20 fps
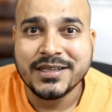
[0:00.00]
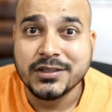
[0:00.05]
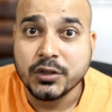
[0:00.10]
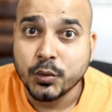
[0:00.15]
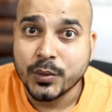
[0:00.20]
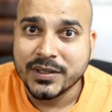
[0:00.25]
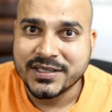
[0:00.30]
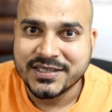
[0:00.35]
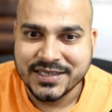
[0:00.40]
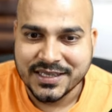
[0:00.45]
as
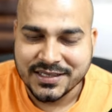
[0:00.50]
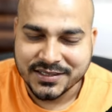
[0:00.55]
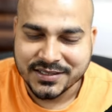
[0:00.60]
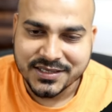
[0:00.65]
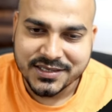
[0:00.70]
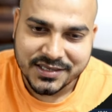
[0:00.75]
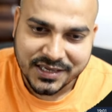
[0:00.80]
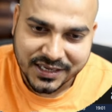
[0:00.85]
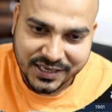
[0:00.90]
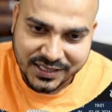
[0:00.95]
US
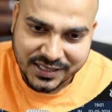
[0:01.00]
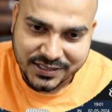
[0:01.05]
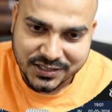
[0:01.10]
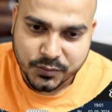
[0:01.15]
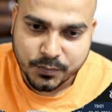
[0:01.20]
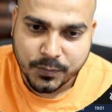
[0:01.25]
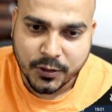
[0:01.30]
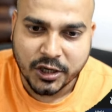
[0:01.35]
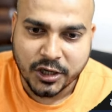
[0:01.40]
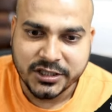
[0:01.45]
Census. Again,
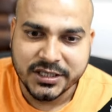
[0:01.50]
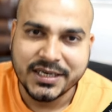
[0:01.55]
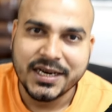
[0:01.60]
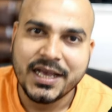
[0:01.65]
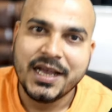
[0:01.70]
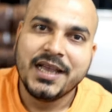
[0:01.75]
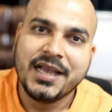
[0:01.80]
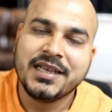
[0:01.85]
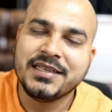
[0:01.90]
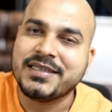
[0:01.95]
this
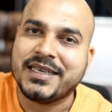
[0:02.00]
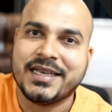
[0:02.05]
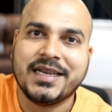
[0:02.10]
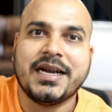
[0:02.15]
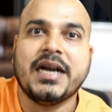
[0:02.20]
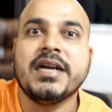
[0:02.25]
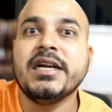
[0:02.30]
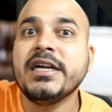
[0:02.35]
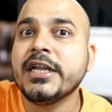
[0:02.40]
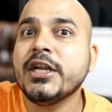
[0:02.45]
project is a
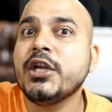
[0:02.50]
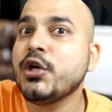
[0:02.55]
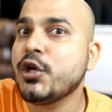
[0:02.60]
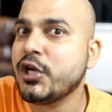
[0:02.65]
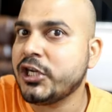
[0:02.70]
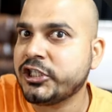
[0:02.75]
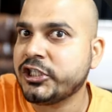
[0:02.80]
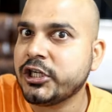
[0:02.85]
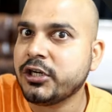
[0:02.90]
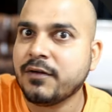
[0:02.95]

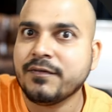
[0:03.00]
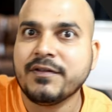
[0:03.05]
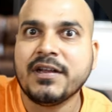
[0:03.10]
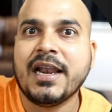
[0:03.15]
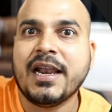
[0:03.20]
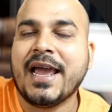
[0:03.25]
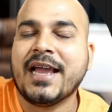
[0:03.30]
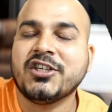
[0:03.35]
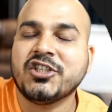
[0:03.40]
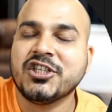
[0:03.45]
continuation of the
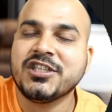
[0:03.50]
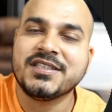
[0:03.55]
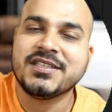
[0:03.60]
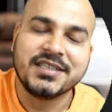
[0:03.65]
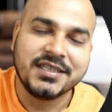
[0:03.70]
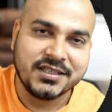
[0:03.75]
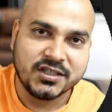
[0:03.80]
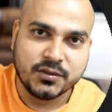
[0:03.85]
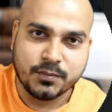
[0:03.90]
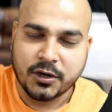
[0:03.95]
Langchain
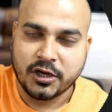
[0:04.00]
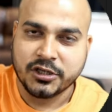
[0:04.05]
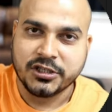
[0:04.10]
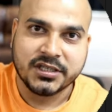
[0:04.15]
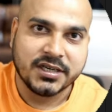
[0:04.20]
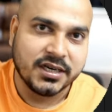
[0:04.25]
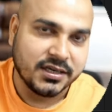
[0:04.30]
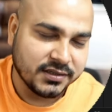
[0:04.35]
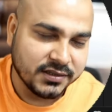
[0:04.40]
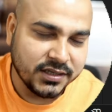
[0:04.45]
series
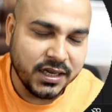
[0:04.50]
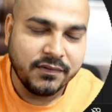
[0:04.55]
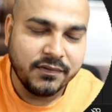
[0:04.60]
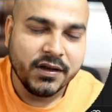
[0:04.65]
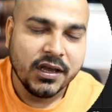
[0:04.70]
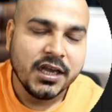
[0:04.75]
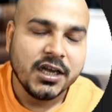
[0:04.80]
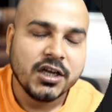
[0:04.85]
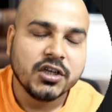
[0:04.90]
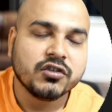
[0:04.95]
project itself.
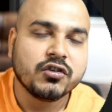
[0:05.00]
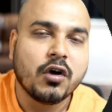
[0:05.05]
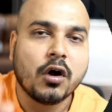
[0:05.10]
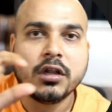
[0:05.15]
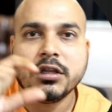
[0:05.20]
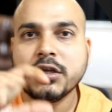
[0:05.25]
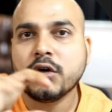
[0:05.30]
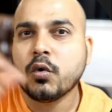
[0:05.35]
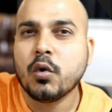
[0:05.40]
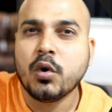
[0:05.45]
So
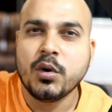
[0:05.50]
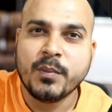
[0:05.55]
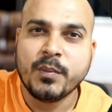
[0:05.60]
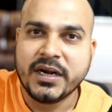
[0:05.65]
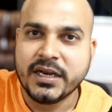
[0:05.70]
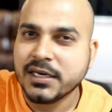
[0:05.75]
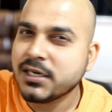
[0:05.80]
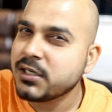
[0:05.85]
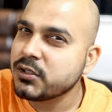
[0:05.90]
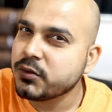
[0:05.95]
all the code
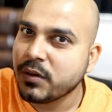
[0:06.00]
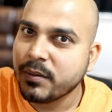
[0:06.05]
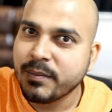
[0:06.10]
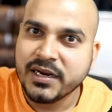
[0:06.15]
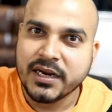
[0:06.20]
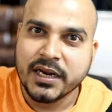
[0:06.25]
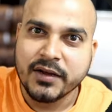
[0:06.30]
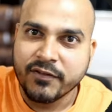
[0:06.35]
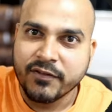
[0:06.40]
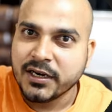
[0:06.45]
materials will
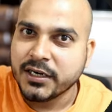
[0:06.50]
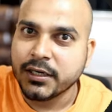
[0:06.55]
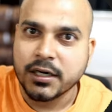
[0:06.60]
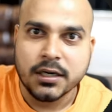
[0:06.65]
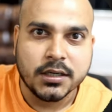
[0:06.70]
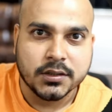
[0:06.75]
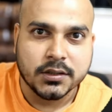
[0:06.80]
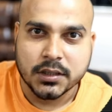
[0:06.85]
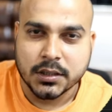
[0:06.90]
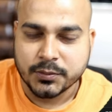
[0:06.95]
be given in
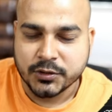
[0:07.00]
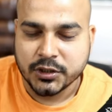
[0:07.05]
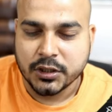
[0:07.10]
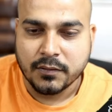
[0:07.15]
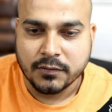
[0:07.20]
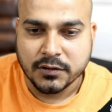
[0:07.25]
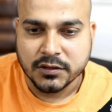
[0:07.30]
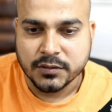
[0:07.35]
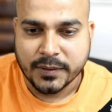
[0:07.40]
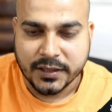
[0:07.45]
the
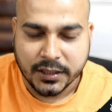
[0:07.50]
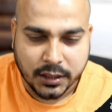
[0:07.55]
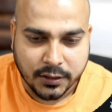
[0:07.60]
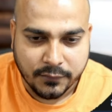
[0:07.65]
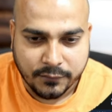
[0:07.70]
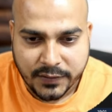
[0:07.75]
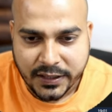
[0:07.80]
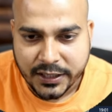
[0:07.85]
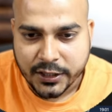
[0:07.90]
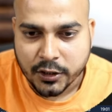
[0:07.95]
description of this
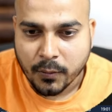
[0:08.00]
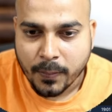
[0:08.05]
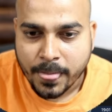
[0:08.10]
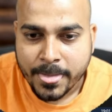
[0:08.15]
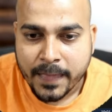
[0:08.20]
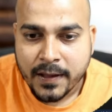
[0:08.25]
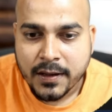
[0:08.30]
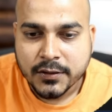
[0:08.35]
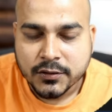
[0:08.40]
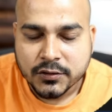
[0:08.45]
particular video.
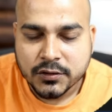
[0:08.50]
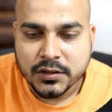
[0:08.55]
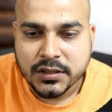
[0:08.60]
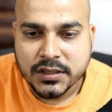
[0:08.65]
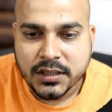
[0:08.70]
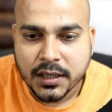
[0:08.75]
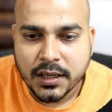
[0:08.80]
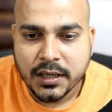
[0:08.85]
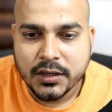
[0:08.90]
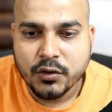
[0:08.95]
So
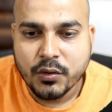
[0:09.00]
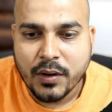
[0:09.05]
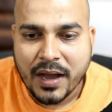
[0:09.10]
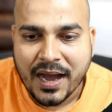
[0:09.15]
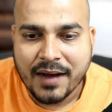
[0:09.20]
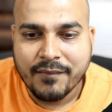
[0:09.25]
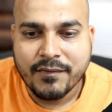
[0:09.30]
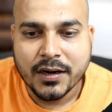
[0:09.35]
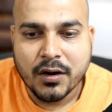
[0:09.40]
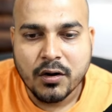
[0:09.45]
here you
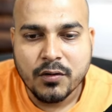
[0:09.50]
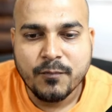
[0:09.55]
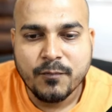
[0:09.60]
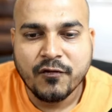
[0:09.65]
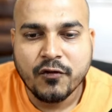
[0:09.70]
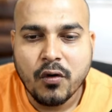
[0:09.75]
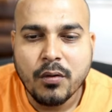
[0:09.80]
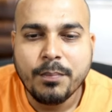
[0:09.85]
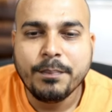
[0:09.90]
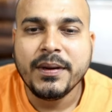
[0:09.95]
have around
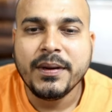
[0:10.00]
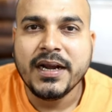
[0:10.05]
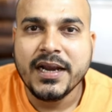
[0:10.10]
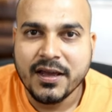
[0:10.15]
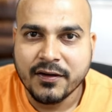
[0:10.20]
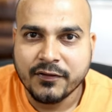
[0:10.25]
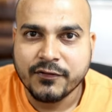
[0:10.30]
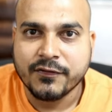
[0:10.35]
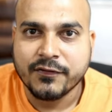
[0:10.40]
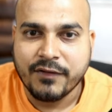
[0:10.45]
four
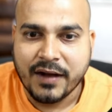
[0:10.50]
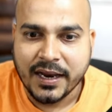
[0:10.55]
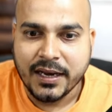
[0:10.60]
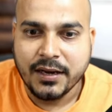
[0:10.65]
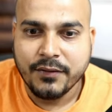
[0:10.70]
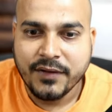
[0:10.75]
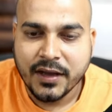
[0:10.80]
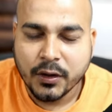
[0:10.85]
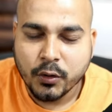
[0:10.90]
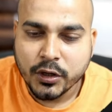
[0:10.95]
PDFs
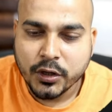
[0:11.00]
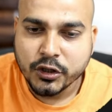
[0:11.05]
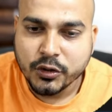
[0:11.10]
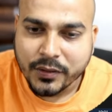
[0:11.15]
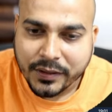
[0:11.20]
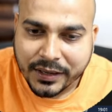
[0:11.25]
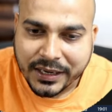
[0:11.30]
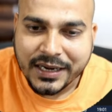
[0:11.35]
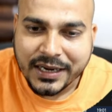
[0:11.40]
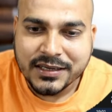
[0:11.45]
file. We are going
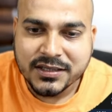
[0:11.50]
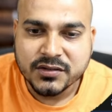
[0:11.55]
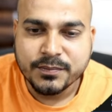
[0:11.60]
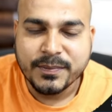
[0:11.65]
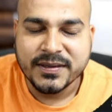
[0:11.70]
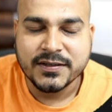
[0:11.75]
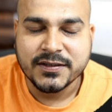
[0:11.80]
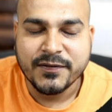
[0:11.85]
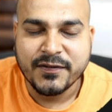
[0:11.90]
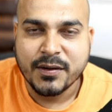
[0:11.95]
to read this
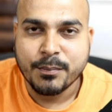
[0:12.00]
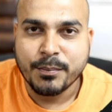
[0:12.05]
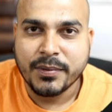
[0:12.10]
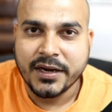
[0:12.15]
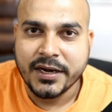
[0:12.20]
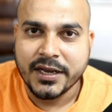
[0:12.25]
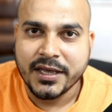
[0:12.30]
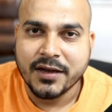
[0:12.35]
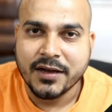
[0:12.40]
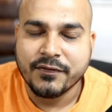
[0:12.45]
specific
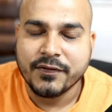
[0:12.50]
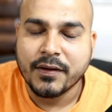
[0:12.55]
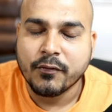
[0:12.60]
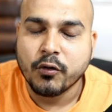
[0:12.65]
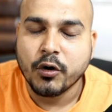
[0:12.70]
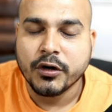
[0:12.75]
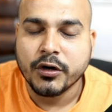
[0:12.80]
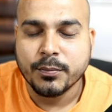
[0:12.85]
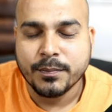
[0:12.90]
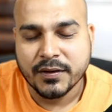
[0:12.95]
PDF. We are
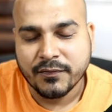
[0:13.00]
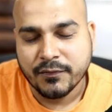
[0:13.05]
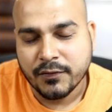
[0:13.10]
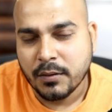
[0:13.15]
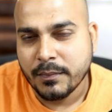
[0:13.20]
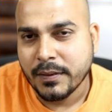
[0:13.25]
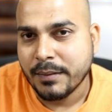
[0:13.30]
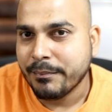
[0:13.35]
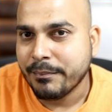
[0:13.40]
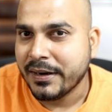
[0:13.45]
going to
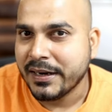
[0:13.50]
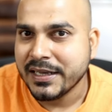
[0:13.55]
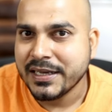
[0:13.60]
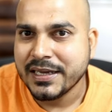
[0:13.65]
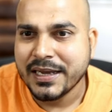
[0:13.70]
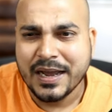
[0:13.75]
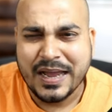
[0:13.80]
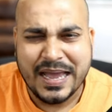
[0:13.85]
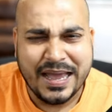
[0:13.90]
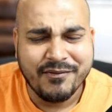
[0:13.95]
perform
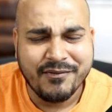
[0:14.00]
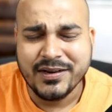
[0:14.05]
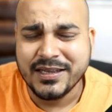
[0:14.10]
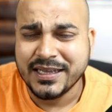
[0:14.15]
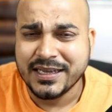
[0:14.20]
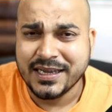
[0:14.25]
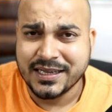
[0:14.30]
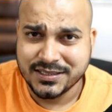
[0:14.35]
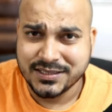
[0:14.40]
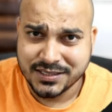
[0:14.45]
embedding,
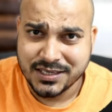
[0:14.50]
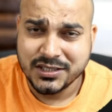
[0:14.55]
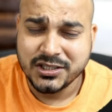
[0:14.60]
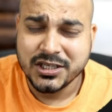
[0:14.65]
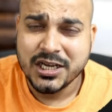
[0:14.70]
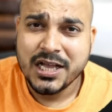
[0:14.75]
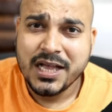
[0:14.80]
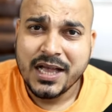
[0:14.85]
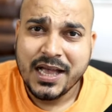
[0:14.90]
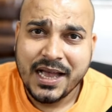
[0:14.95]
everything as
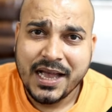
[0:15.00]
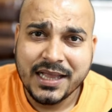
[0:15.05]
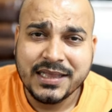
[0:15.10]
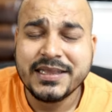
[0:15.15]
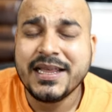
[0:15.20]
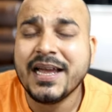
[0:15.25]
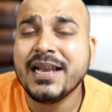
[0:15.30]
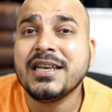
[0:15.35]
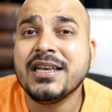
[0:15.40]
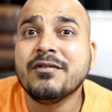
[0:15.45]
such.
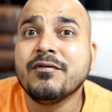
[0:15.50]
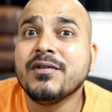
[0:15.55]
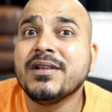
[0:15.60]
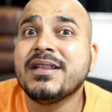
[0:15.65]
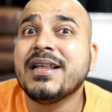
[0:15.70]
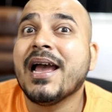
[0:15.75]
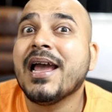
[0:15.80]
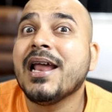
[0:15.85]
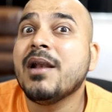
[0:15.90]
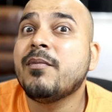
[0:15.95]
And then
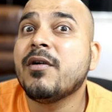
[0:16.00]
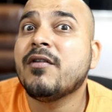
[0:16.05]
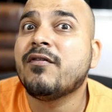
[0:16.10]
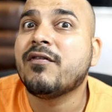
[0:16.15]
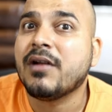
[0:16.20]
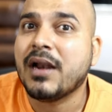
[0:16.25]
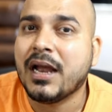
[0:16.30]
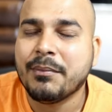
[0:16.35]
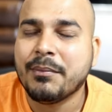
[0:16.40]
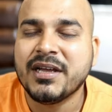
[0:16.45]
with the help
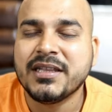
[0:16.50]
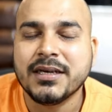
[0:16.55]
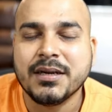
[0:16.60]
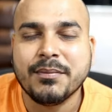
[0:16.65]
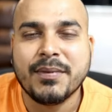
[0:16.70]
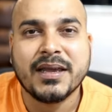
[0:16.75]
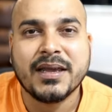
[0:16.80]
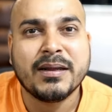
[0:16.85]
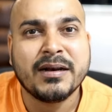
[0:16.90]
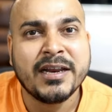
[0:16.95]
of Llama
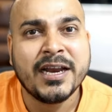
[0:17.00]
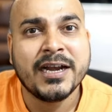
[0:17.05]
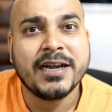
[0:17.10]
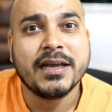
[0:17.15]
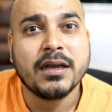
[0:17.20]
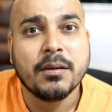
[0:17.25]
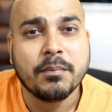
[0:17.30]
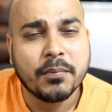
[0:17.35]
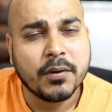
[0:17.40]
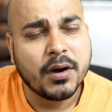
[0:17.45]
3 by
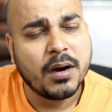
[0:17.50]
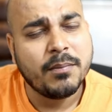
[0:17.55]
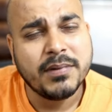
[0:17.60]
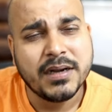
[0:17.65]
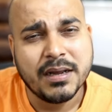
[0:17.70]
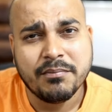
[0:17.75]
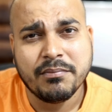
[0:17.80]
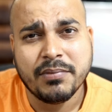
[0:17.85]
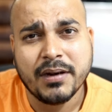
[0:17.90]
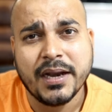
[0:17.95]
creating a
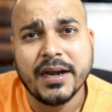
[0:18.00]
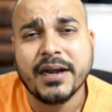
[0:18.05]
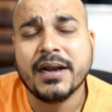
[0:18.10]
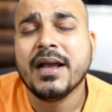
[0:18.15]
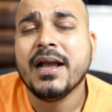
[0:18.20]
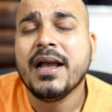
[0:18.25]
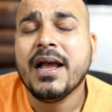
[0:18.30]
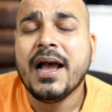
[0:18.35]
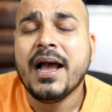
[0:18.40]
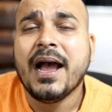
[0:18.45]
prompt
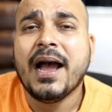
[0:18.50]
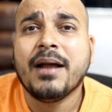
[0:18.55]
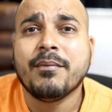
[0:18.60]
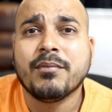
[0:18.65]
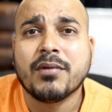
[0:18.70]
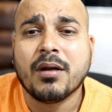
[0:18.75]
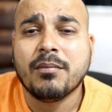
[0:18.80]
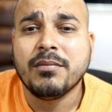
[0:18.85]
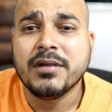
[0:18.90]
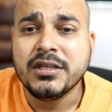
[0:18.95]
template
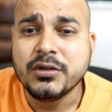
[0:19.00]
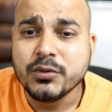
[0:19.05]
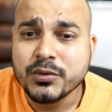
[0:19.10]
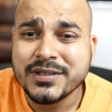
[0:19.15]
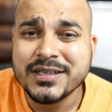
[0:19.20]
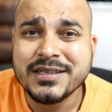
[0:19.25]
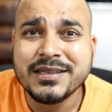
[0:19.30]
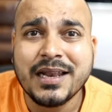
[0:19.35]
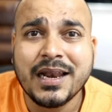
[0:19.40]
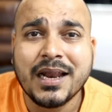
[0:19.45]
and probably
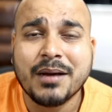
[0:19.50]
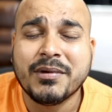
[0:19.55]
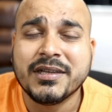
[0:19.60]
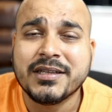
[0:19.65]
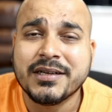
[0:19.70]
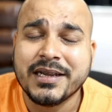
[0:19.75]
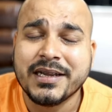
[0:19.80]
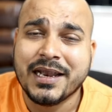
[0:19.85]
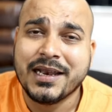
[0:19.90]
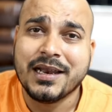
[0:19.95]
using the Llama
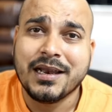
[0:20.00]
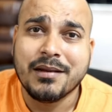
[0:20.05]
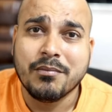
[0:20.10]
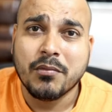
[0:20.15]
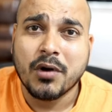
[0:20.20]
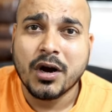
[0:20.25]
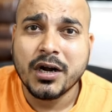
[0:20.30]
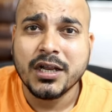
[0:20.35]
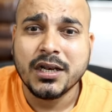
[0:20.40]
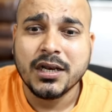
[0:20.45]
3
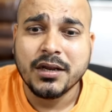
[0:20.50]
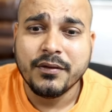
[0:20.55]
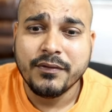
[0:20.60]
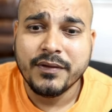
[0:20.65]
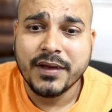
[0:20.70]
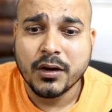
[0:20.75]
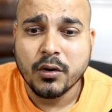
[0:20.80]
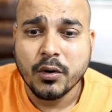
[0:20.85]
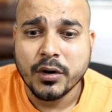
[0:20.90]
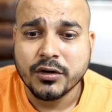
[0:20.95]
LLM model,
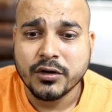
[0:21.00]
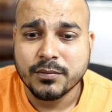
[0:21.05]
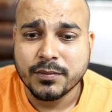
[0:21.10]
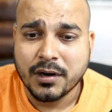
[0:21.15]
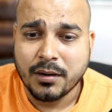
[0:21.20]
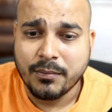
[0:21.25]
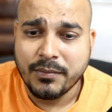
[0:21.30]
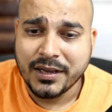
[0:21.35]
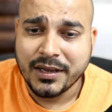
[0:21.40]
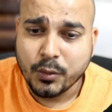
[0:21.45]
we are going to
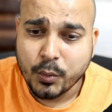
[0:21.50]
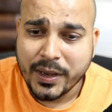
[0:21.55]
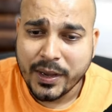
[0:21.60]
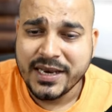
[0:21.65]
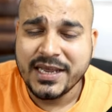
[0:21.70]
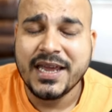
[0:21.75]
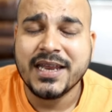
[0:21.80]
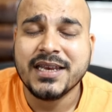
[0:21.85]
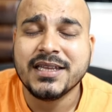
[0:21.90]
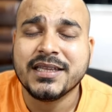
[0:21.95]
probably
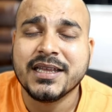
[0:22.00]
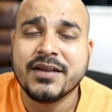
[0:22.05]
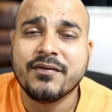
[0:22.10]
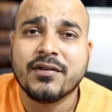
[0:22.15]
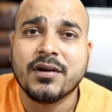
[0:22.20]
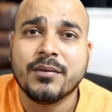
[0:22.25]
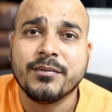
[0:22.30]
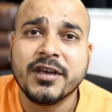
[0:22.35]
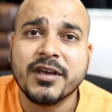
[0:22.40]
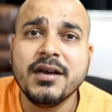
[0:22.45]
query anything
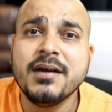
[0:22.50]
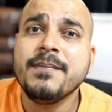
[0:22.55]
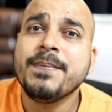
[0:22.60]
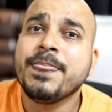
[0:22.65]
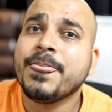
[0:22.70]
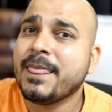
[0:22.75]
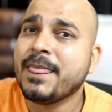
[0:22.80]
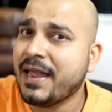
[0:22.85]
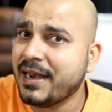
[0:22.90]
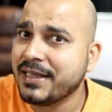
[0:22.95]
from here
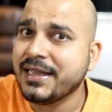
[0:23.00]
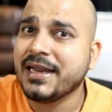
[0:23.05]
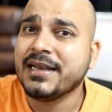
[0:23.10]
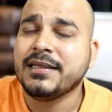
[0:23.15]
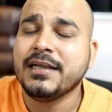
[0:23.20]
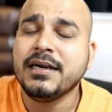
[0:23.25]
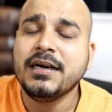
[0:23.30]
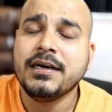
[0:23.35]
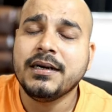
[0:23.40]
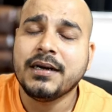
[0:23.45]
and
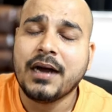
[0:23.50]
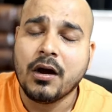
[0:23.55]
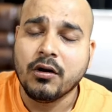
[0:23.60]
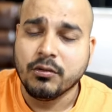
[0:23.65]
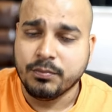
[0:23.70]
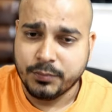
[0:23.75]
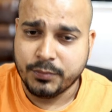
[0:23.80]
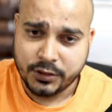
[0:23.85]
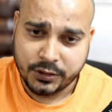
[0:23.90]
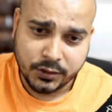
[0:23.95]
get the
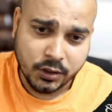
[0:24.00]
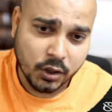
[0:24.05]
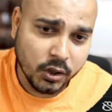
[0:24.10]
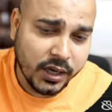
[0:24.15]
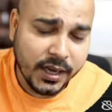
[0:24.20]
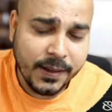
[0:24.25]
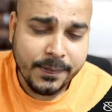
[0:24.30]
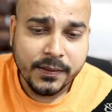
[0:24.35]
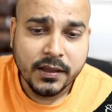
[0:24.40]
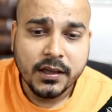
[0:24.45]
output.
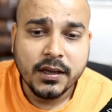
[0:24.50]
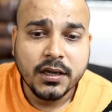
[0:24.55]
Okay.